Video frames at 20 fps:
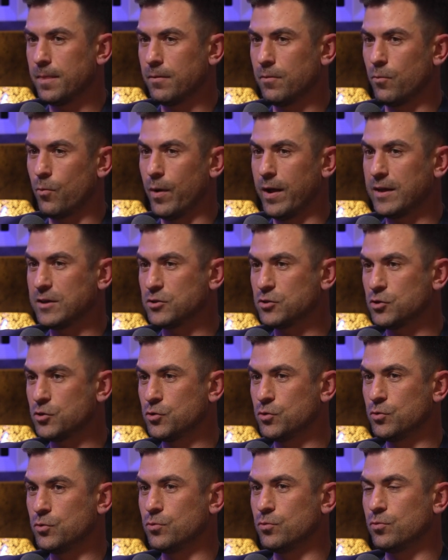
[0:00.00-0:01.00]
ways
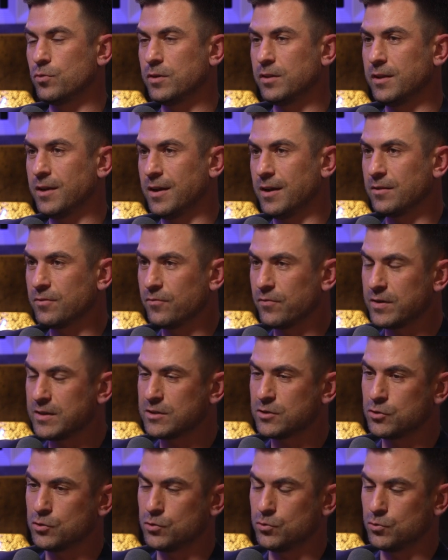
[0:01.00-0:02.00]
to really
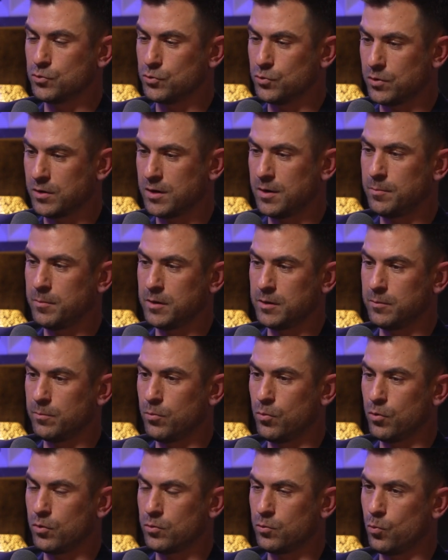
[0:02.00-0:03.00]
convince you to come on
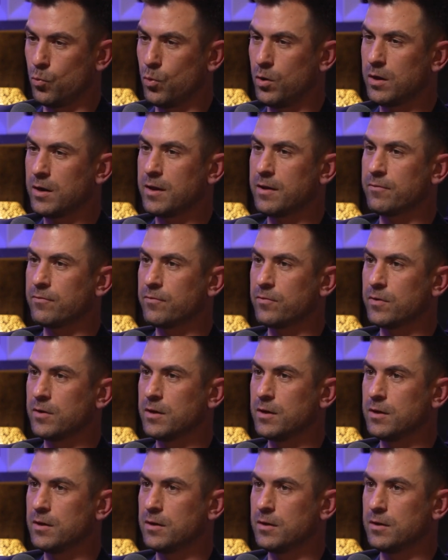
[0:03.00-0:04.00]
board. What if
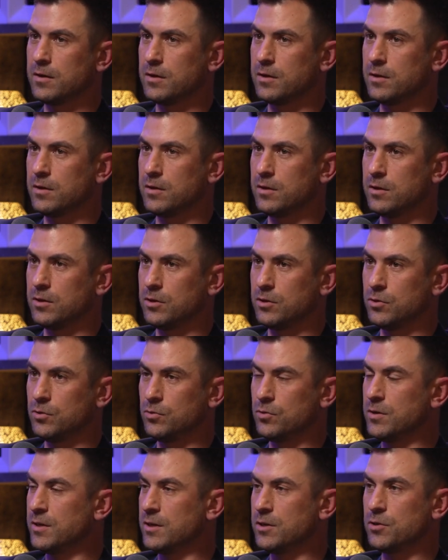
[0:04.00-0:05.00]
you
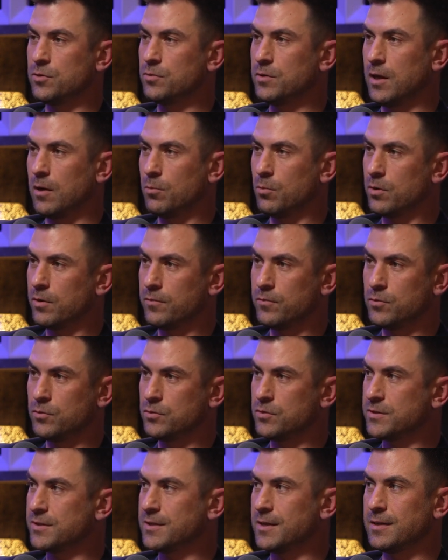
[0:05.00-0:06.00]
didn't do that? What if you
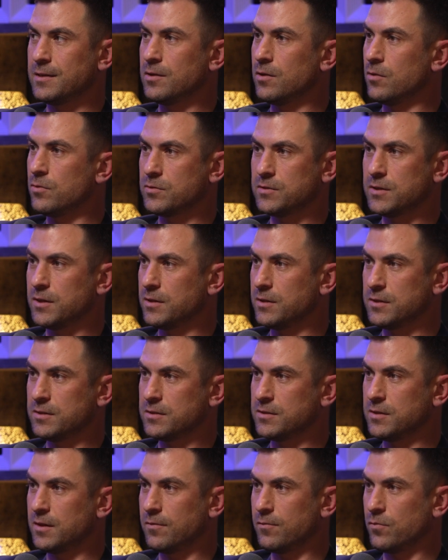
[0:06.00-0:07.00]
just said, no, son, this
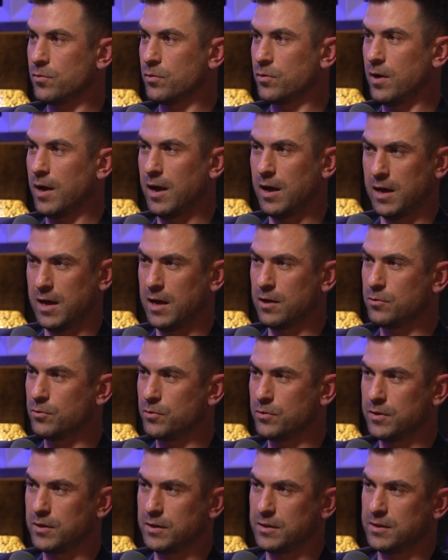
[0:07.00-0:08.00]
is not for you? How do you
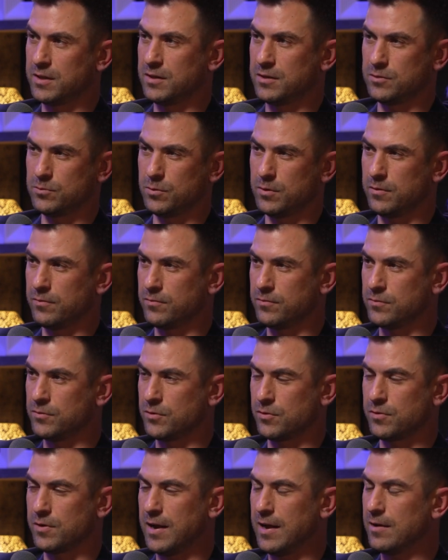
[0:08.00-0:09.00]
think things would have
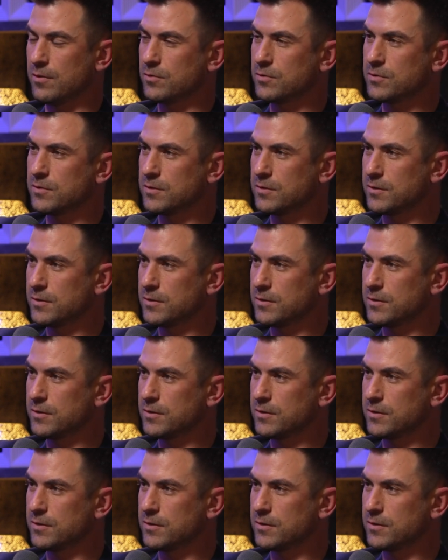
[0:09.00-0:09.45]
turned out?